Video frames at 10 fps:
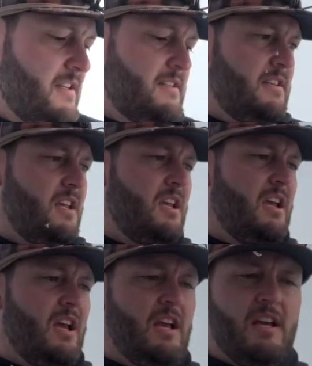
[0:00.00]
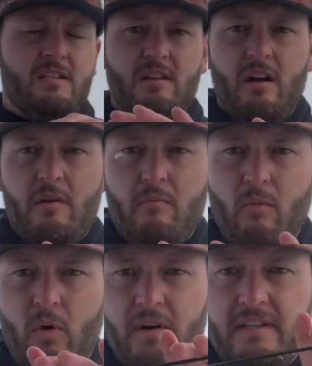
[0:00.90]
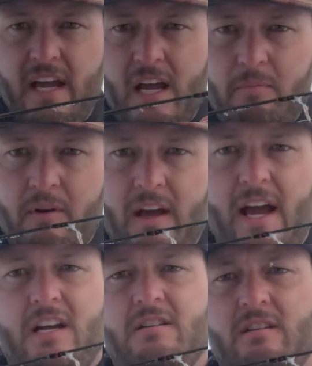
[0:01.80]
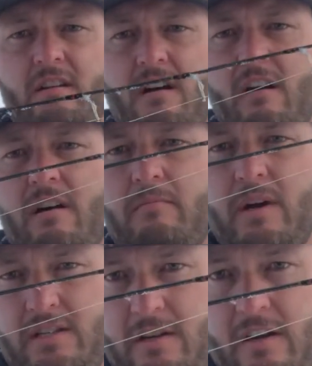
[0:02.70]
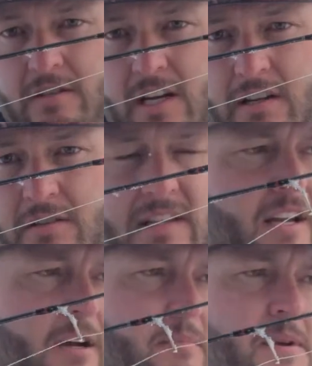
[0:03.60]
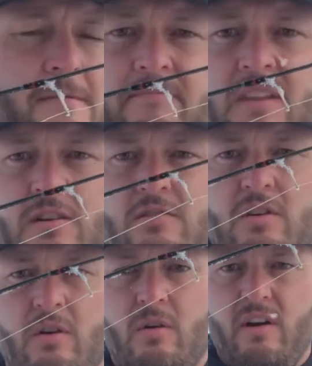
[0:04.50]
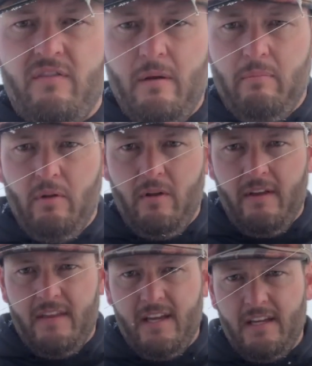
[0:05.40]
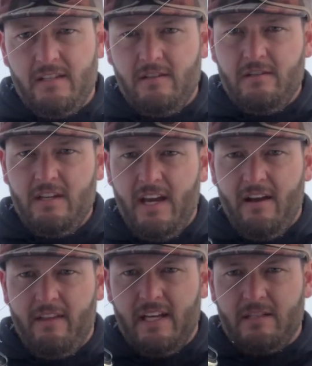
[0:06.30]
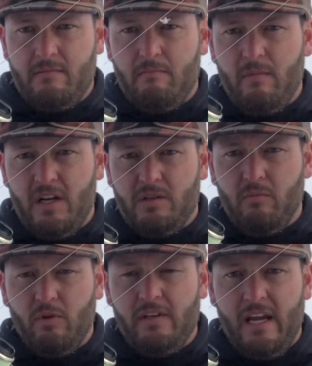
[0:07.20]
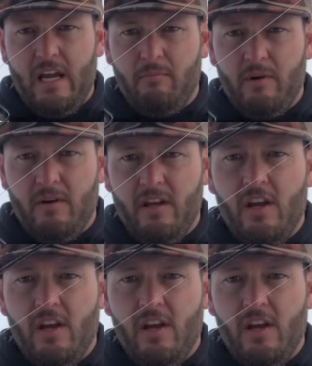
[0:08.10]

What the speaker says: to see is a more tapered action on my jaw jacker setup. So if I pull on this, you see how that's much more tapered?